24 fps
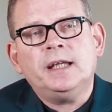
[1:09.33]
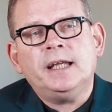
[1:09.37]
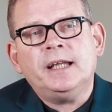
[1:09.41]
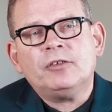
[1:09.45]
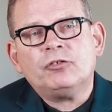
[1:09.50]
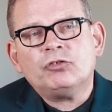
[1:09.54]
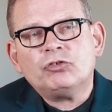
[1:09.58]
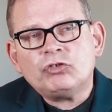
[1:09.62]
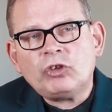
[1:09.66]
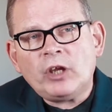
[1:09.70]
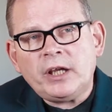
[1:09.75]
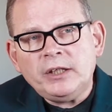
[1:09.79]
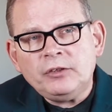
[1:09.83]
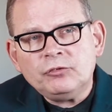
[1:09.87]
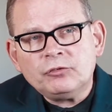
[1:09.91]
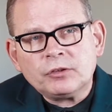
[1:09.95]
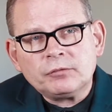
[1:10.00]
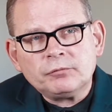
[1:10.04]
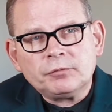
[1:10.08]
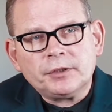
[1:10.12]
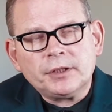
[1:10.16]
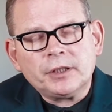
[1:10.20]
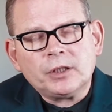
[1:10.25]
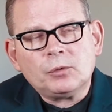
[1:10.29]
it's
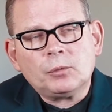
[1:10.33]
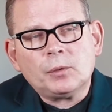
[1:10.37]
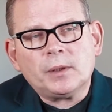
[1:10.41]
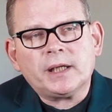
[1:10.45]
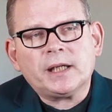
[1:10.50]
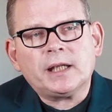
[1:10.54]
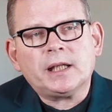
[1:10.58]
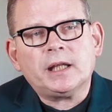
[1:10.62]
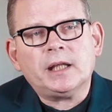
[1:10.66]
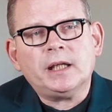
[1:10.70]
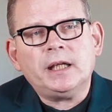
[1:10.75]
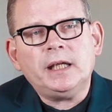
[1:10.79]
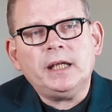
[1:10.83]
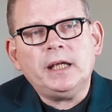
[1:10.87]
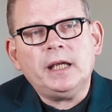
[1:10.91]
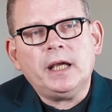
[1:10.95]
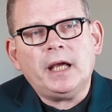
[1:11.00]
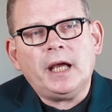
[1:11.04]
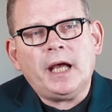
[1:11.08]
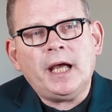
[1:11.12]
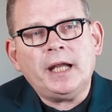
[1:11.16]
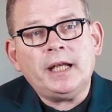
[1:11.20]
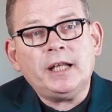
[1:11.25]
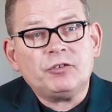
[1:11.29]
changing very quickly,
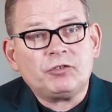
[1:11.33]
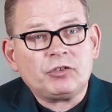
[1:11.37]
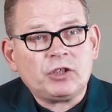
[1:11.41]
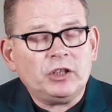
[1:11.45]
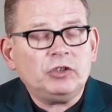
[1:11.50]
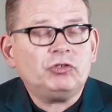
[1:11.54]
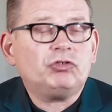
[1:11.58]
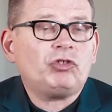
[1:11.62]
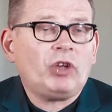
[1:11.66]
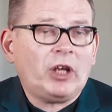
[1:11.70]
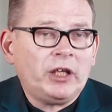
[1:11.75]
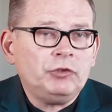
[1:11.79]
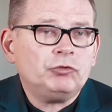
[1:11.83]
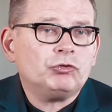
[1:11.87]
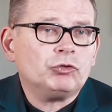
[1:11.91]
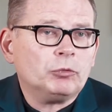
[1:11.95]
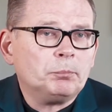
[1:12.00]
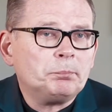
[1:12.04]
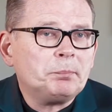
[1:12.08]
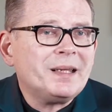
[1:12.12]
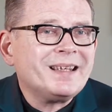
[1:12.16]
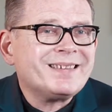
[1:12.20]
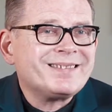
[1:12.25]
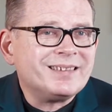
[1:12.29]
and it's going to change your
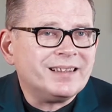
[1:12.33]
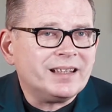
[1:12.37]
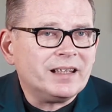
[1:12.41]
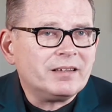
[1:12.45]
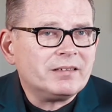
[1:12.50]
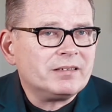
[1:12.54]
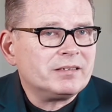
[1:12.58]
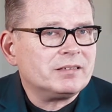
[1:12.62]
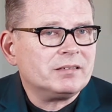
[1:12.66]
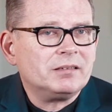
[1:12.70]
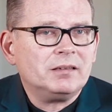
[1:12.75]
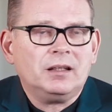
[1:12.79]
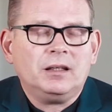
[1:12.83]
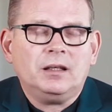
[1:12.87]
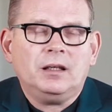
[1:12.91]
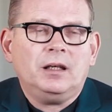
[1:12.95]
business